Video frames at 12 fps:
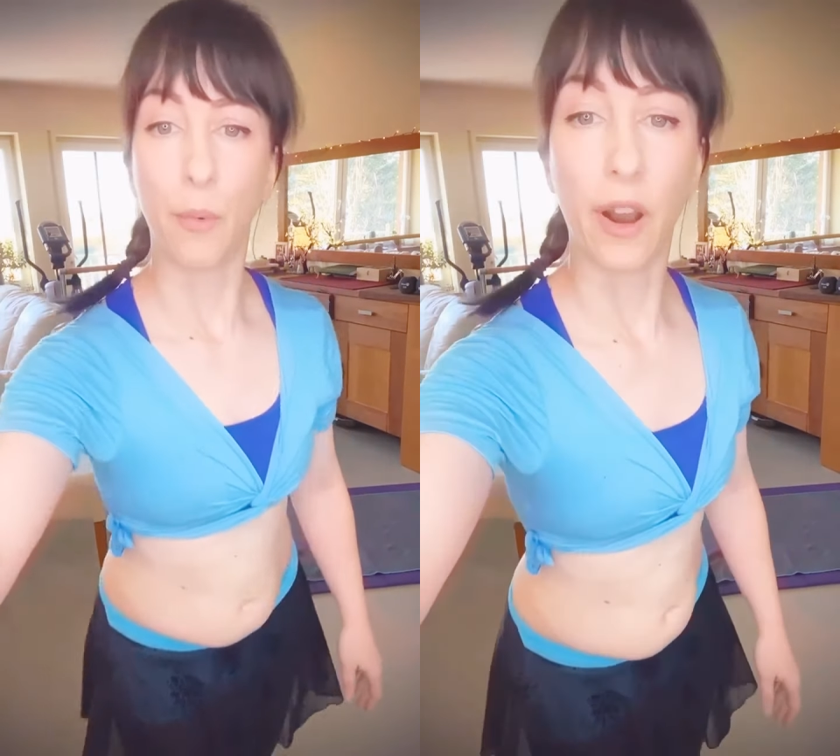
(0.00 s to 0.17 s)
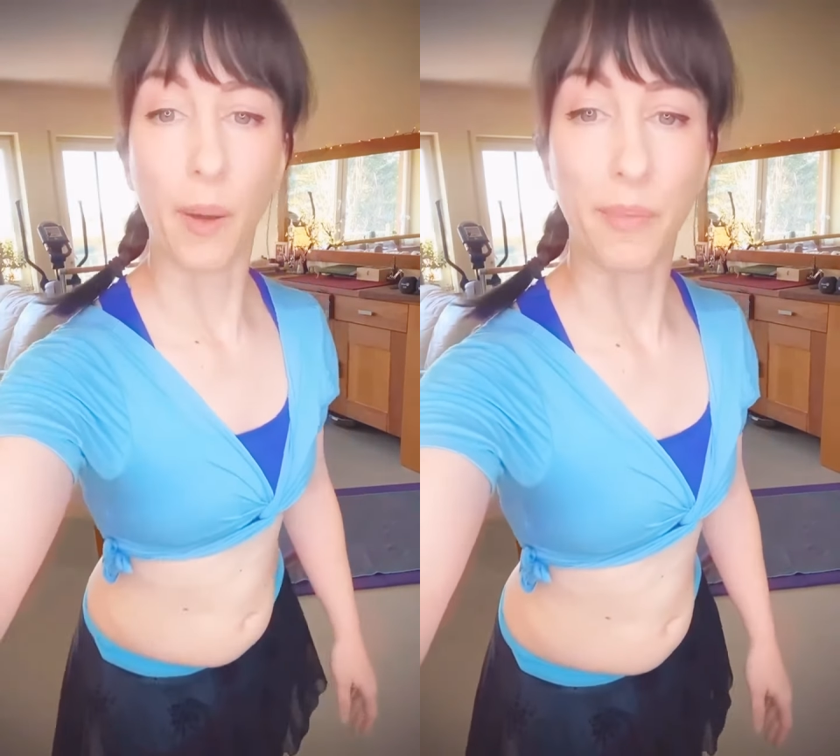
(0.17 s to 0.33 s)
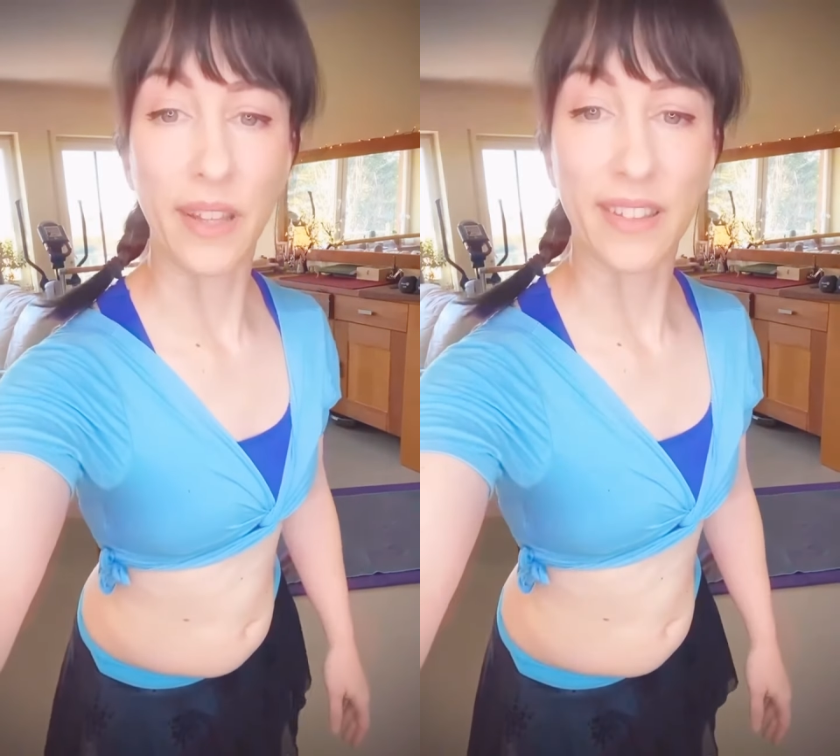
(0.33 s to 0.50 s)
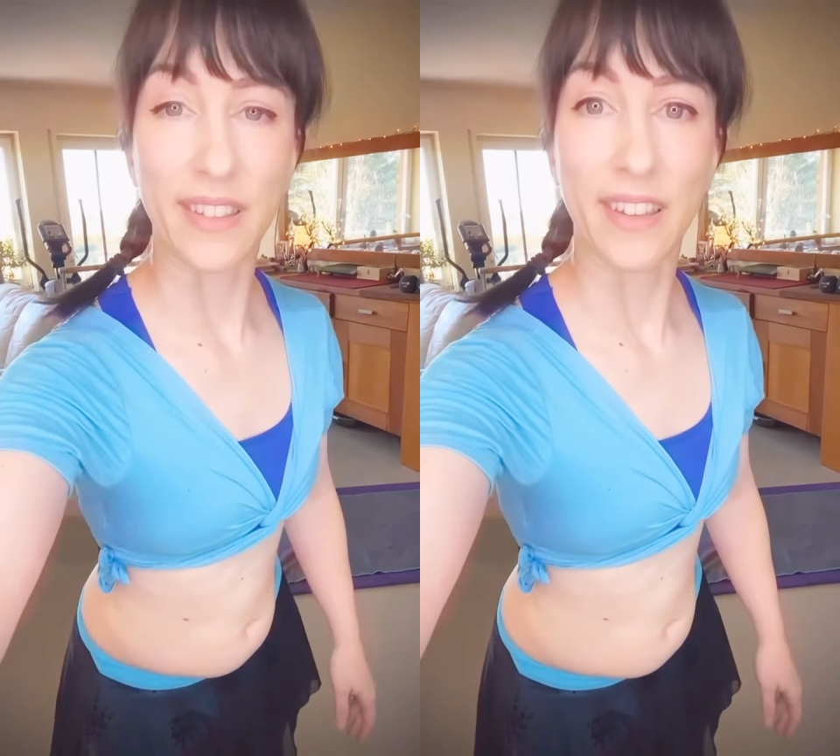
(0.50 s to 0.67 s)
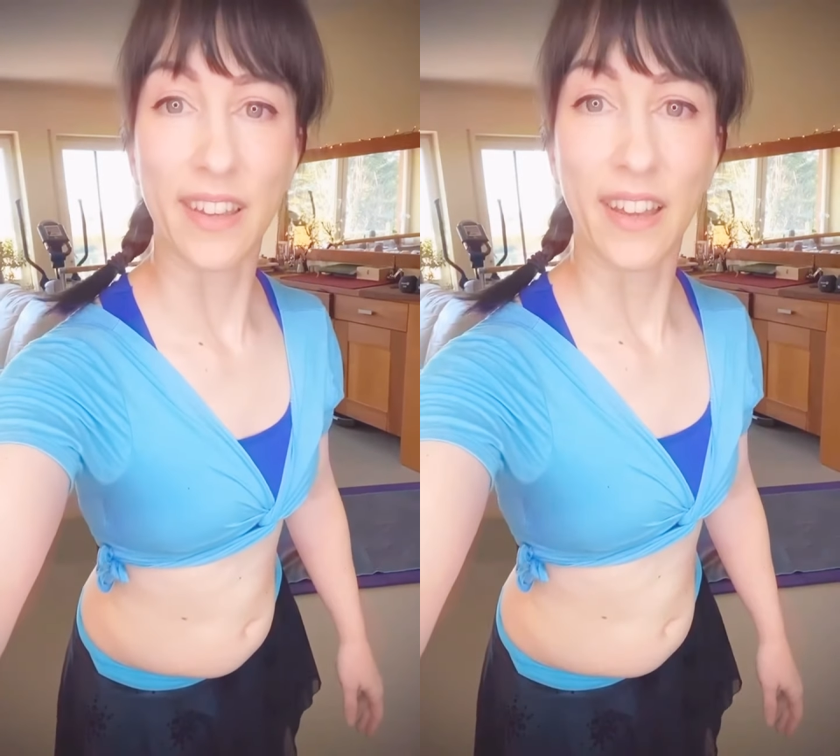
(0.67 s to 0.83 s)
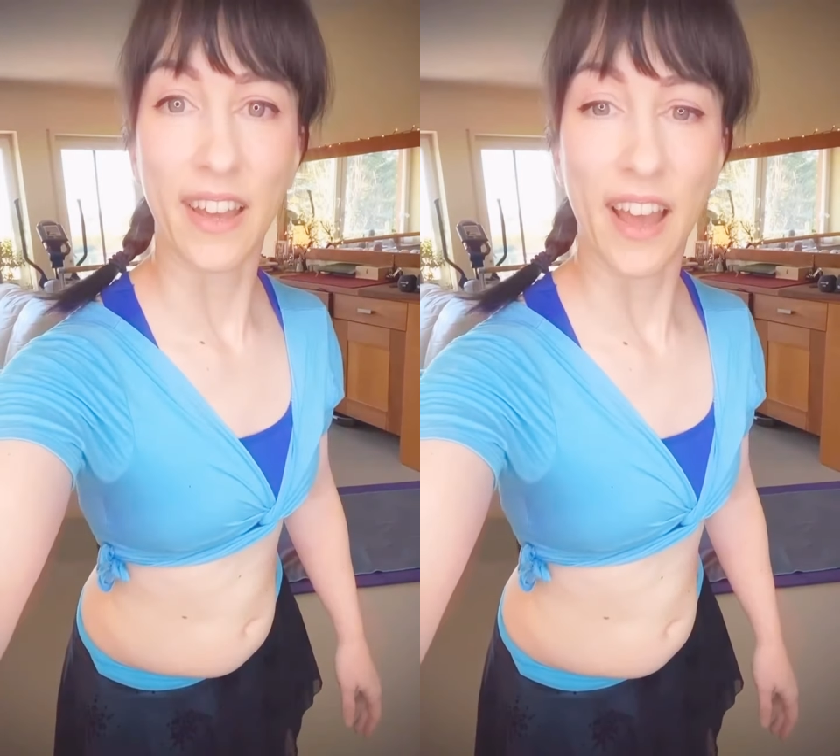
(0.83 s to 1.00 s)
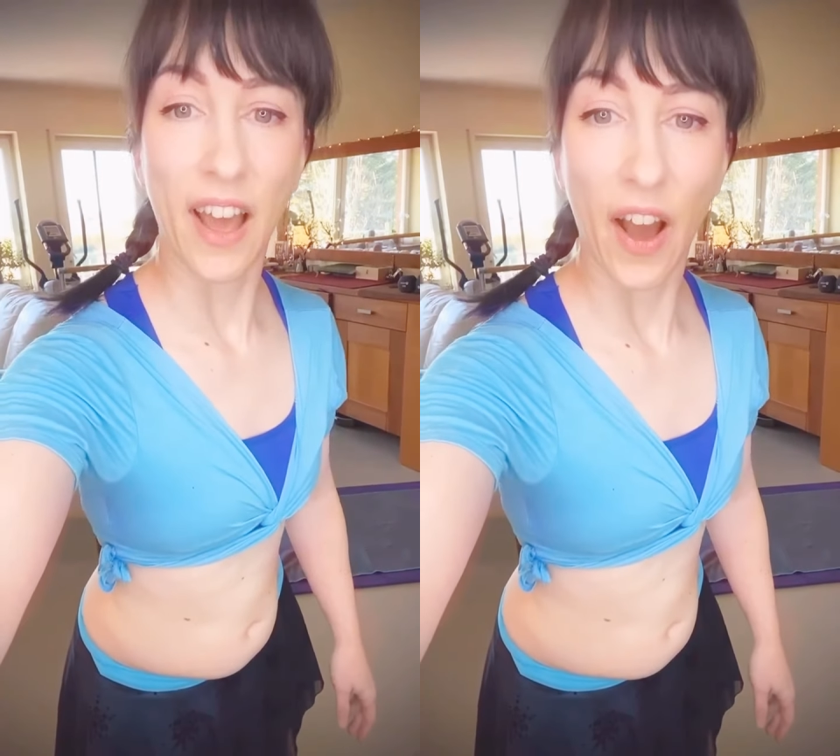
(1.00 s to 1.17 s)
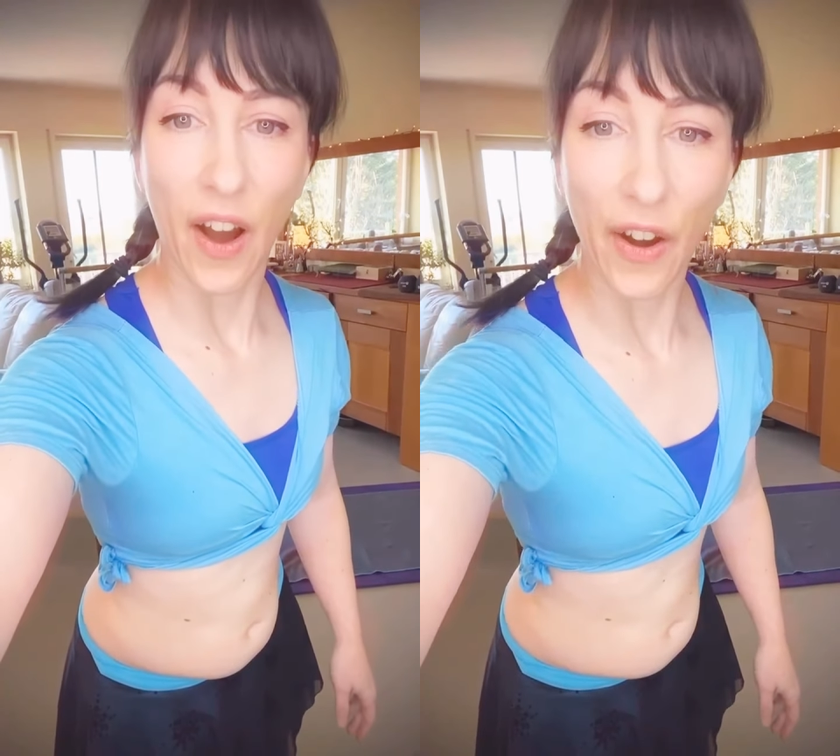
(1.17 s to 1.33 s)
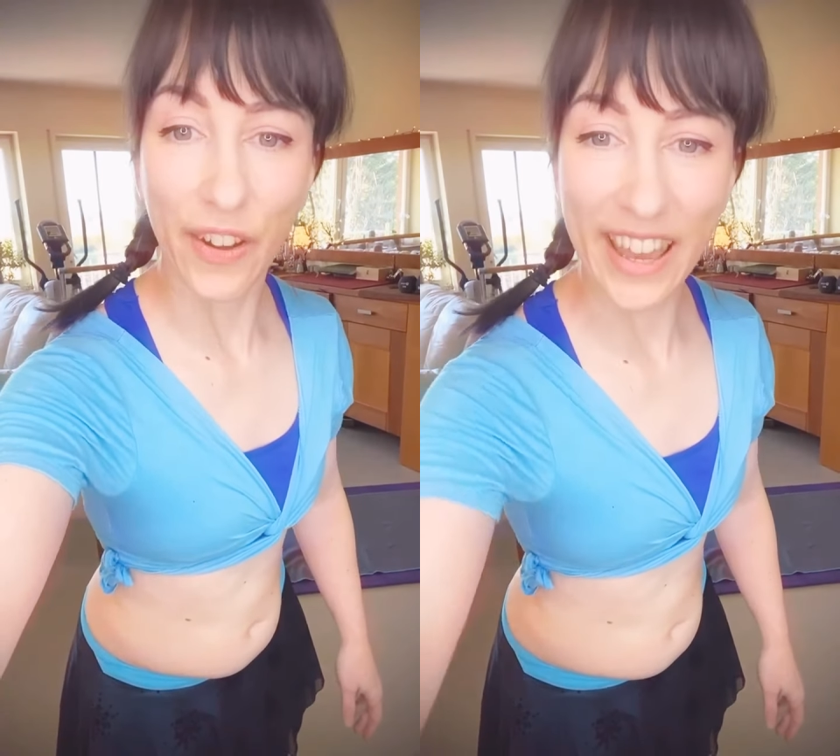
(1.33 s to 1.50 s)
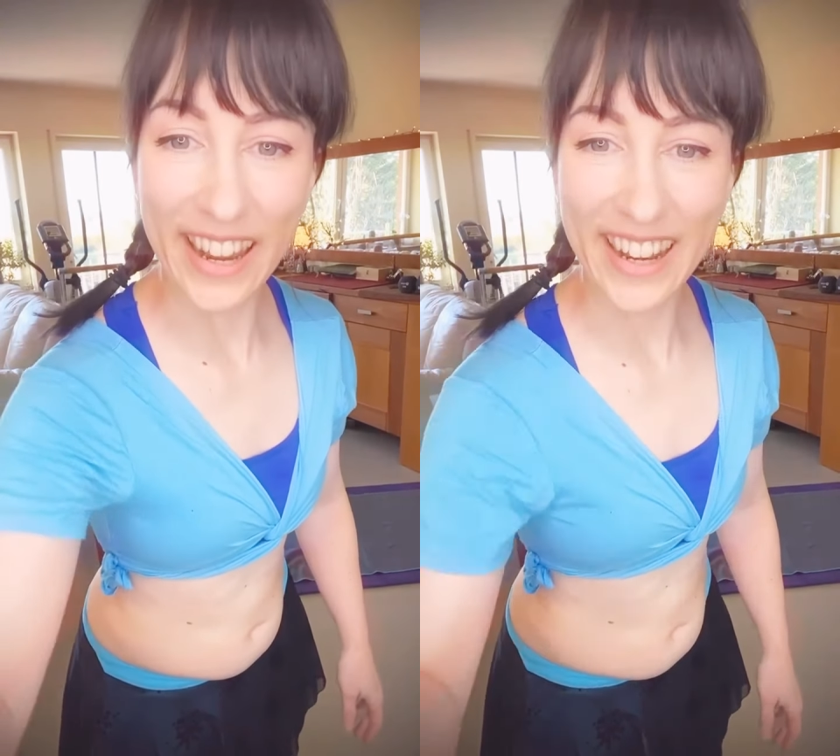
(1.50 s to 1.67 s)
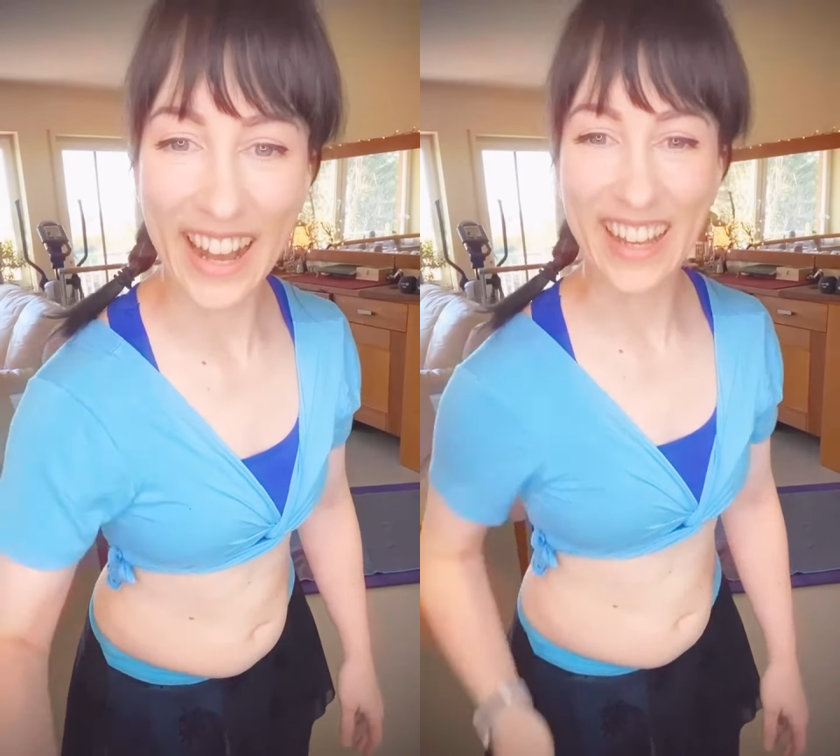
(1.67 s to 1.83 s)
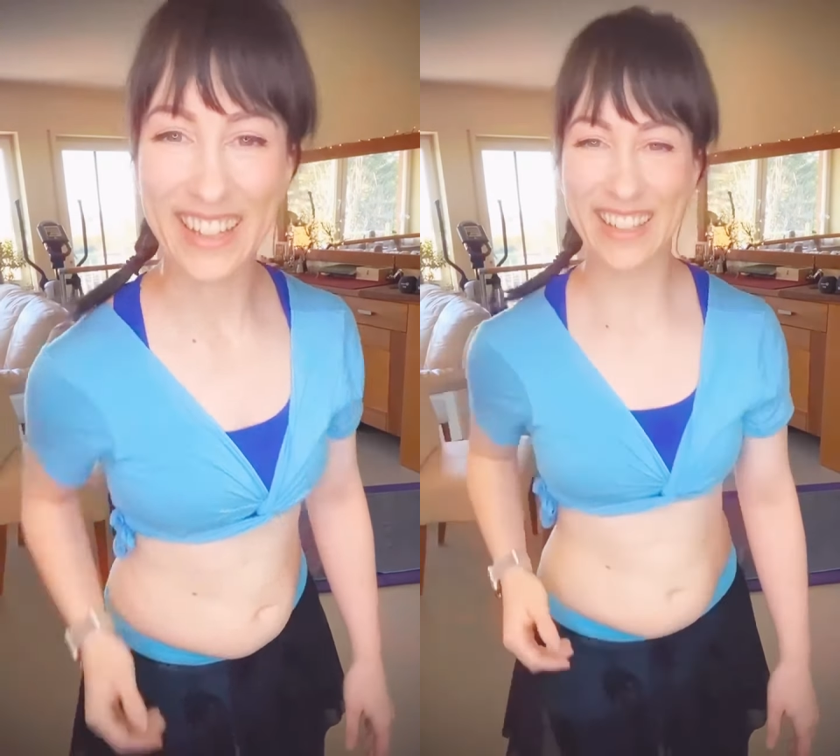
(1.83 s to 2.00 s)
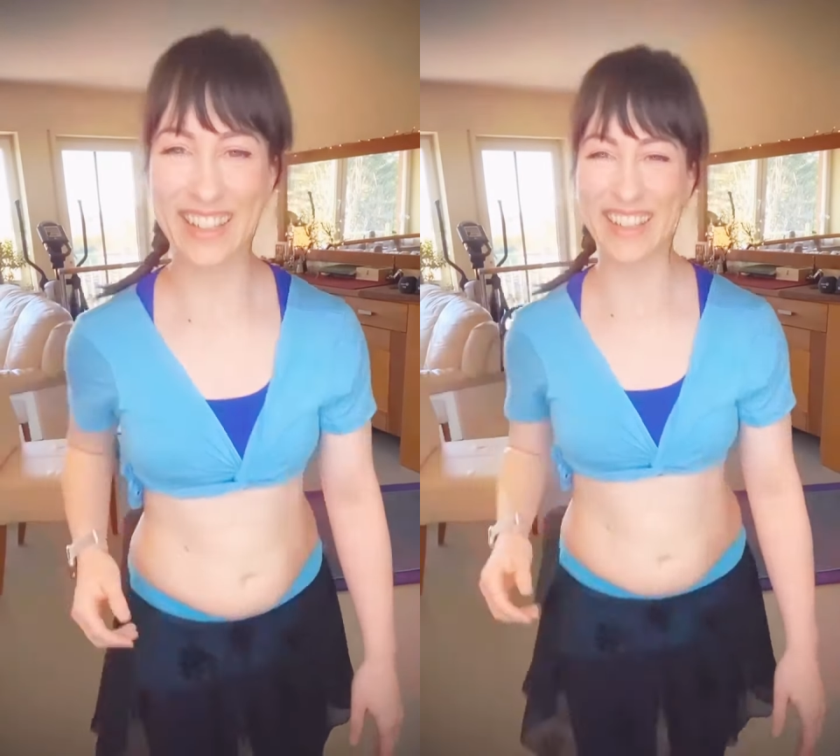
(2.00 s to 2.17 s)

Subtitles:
upbeat. Okay, nice.